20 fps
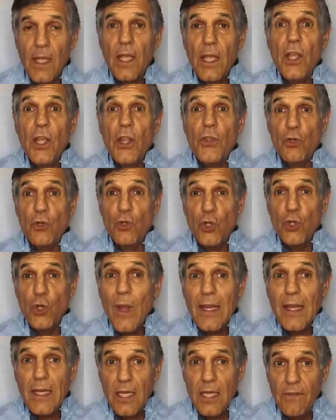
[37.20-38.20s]
There are 2
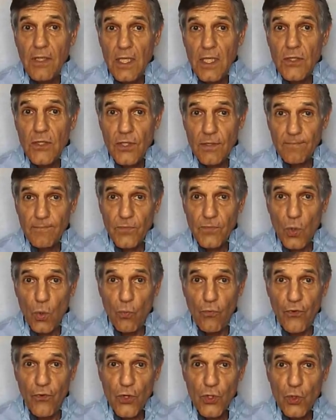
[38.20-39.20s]
activities. The
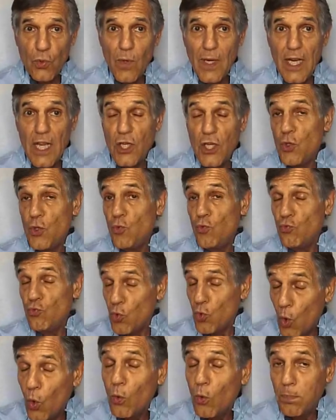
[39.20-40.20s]
first one has you
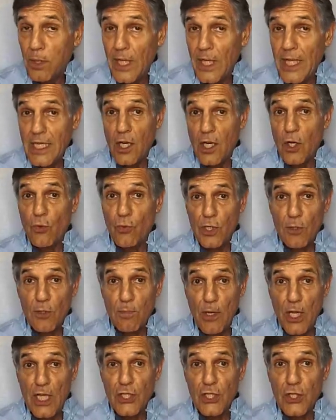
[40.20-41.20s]
role play a
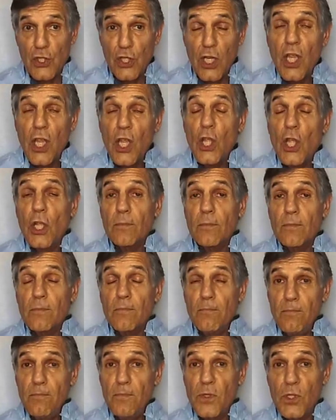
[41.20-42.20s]
response,
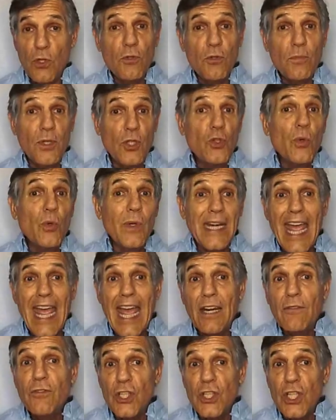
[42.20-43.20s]
to an
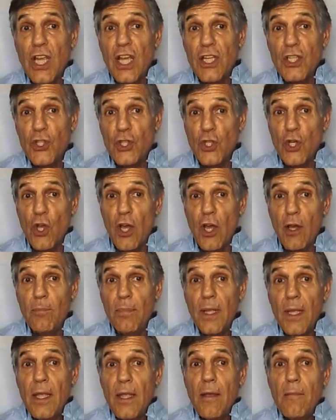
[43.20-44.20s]
advertised job,
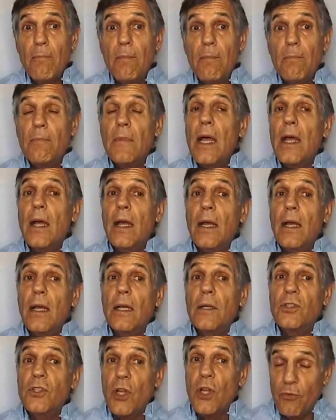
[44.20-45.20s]

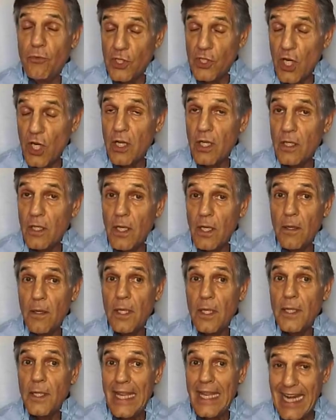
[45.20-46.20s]

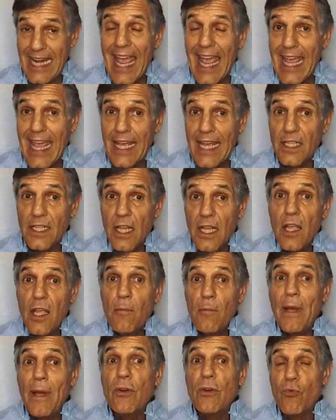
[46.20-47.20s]
an ad,
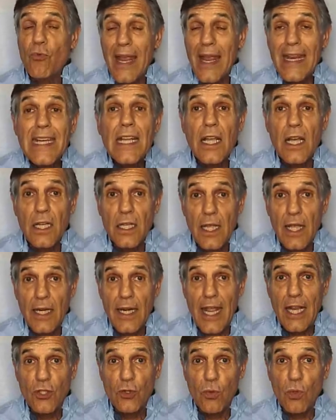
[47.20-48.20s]
by writing an
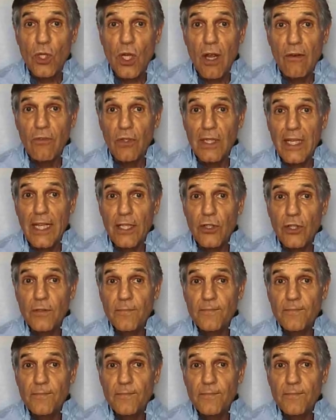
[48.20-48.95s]
actual cover letter.